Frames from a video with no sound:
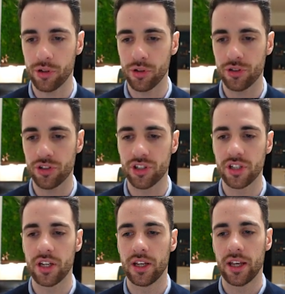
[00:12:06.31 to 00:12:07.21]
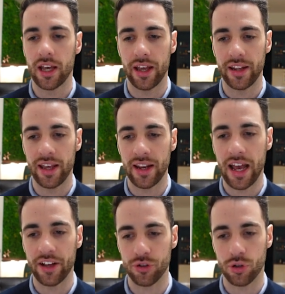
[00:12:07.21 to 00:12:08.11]
use, and then
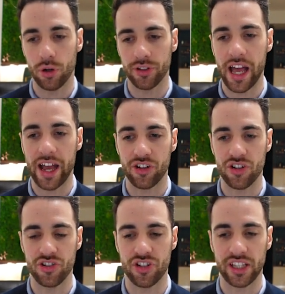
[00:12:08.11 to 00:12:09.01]
add your call to actions.